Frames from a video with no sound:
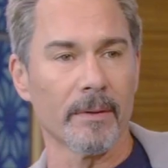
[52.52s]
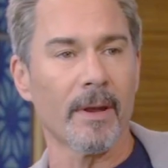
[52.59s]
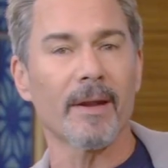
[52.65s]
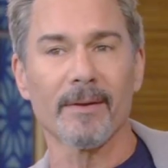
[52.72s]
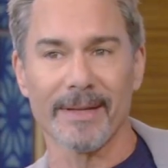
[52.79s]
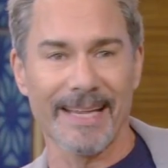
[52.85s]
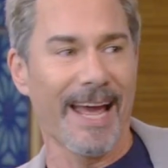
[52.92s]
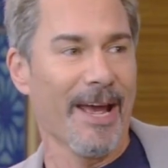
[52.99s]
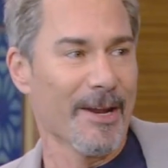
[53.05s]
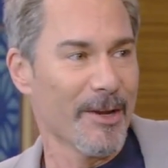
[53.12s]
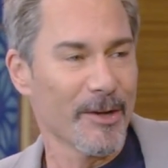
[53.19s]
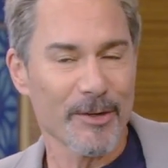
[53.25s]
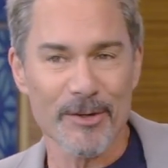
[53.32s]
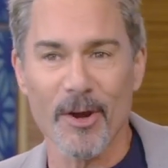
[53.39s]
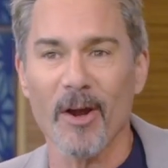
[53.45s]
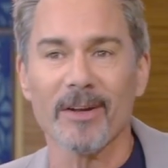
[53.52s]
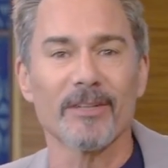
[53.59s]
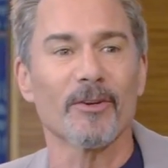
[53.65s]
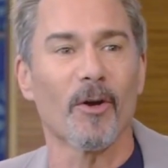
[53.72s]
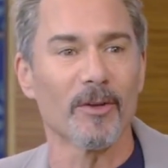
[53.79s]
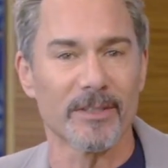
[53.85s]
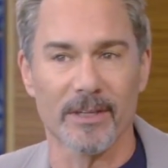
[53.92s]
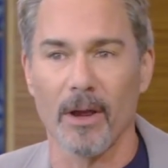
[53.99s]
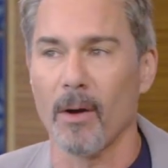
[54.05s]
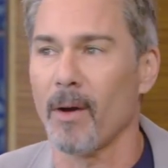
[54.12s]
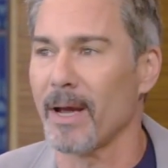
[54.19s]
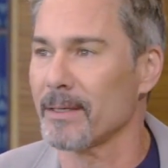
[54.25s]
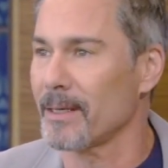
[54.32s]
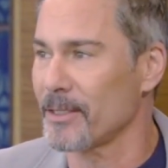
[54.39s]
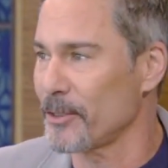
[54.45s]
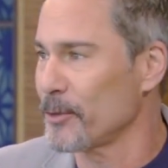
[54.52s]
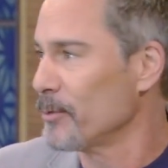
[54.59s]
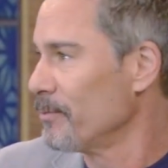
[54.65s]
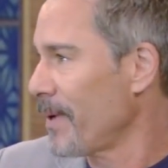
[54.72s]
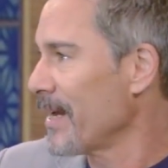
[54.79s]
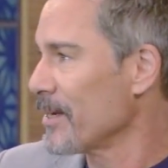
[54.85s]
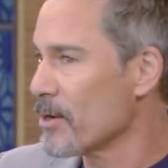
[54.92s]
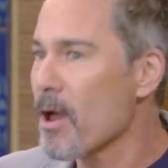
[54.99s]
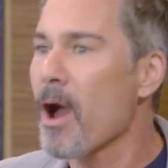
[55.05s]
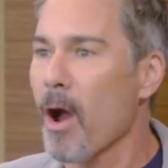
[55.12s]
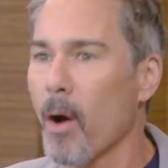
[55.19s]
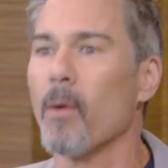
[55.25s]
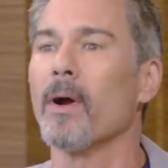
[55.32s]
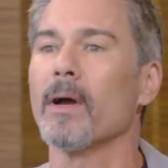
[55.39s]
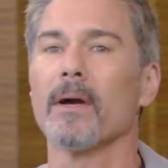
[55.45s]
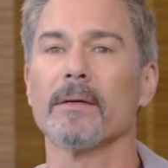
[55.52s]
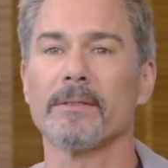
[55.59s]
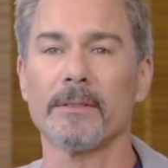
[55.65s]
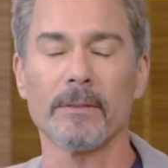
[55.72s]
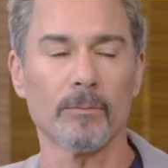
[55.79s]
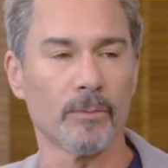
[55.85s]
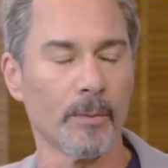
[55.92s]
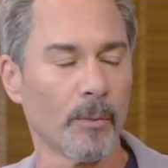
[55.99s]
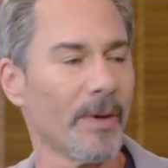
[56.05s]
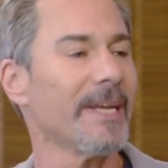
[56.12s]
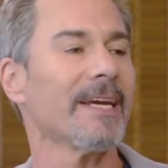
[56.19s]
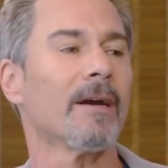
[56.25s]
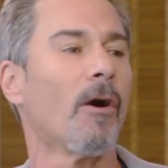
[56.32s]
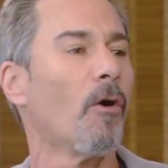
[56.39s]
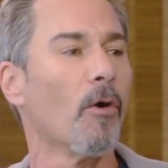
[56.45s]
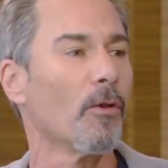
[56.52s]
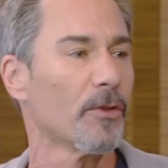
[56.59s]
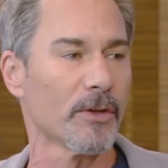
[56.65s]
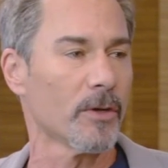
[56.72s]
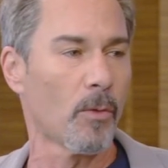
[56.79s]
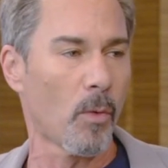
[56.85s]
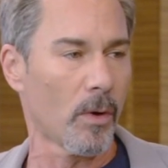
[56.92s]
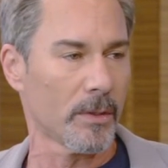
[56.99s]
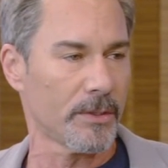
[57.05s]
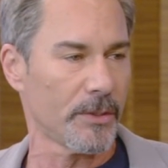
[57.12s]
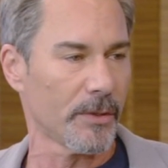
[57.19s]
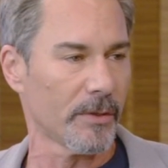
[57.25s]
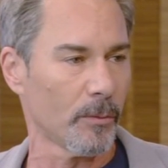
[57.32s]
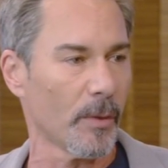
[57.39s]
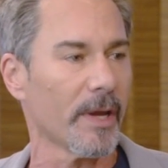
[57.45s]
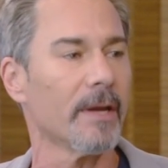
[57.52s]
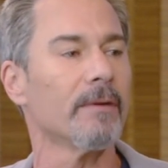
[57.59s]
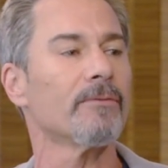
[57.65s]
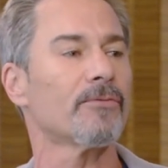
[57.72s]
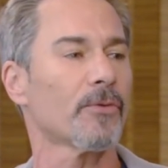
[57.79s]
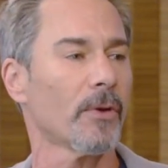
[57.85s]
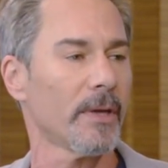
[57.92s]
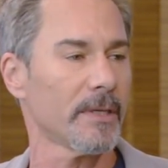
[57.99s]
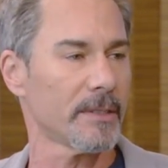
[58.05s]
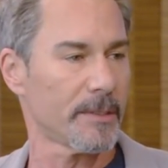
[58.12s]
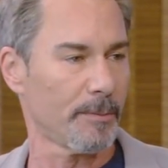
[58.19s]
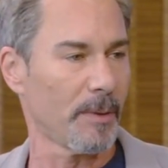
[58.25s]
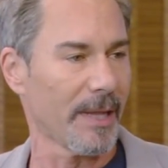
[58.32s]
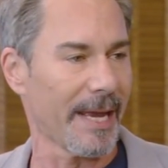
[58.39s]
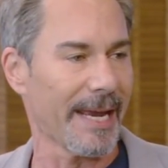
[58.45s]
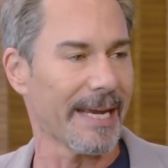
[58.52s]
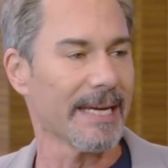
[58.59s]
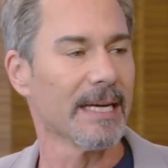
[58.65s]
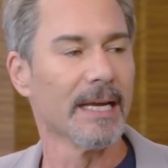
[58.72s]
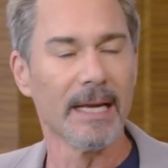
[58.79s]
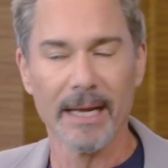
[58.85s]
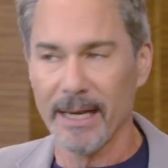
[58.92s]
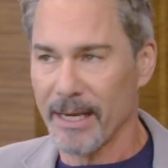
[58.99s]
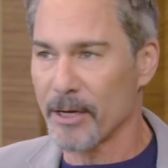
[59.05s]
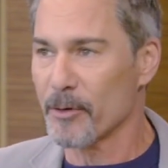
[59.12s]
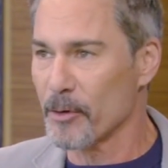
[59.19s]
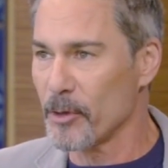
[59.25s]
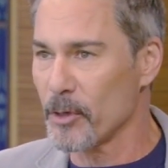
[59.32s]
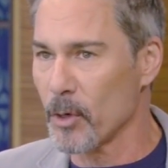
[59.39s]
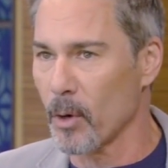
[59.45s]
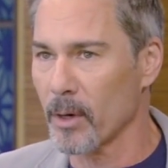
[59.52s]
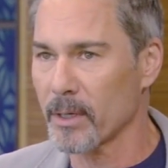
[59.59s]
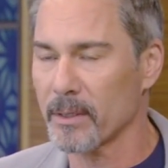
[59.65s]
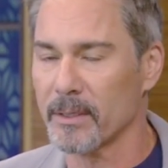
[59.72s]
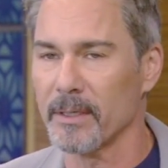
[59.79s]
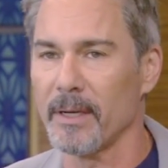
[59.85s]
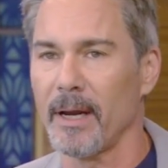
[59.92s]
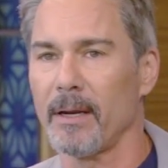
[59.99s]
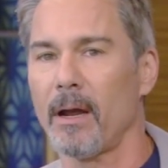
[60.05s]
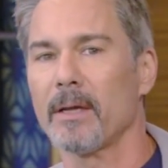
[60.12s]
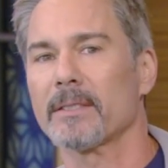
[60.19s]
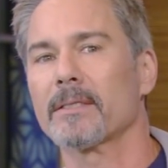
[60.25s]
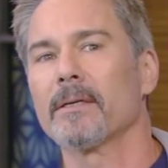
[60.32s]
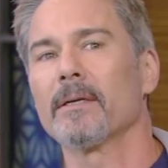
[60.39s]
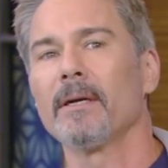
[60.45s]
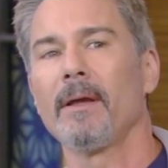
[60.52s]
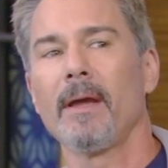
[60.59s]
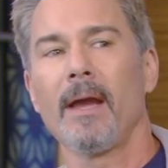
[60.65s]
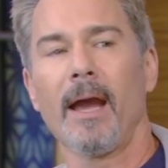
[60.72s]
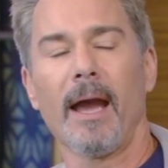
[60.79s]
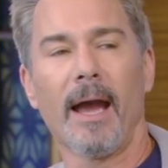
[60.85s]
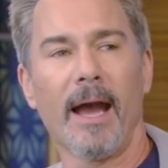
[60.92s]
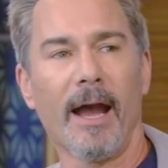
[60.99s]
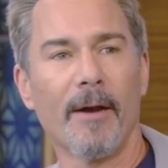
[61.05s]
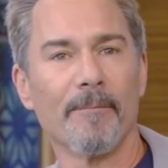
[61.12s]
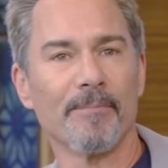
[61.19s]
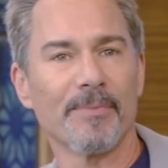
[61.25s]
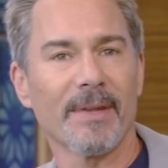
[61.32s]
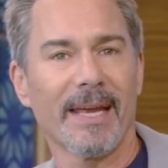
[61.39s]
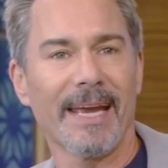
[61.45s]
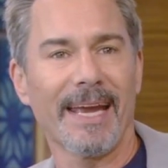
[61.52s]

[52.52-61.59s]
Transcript: not only that, Sean is also, as you may know, winning all the awards you can win for his play here in New York, Goodnight Oscar. Yep. And